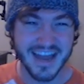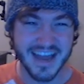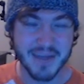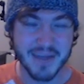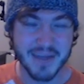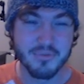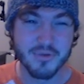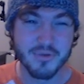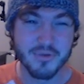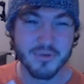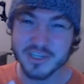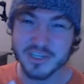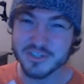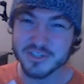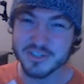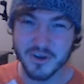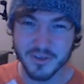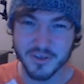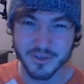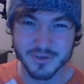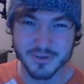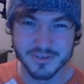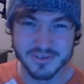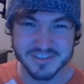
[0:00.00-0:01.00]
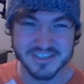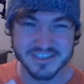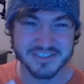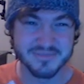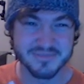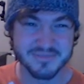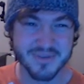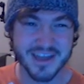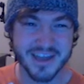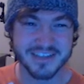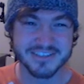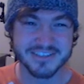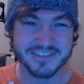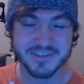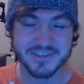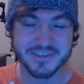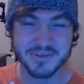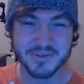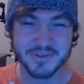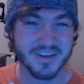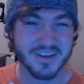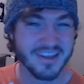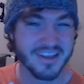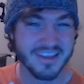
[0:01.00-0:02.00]
I'm pretty sure I lose this match
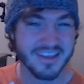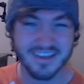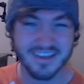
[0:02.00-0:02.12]
too.